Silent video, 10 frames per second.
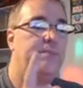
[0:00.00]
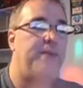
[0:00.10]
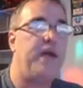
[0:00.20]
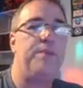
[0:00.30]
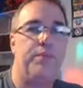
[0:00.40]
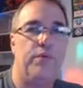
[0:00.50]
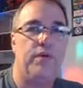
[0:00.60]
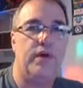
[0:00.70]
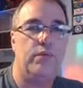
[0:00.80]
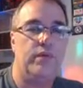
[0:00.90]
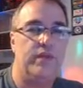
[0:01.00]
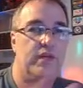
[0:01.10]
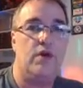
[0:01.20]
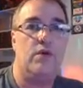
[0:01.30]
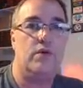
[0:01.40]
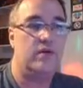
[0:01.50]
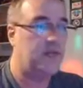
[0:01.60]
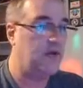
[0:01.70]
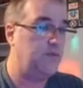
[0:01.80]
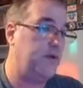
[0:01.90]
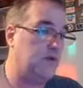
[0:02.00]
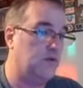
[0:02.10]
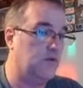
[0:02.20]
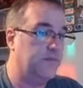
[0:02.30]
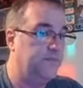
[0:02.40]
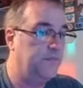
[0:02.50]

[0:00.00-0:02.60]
Paperboy with the yoke. That would be a good one.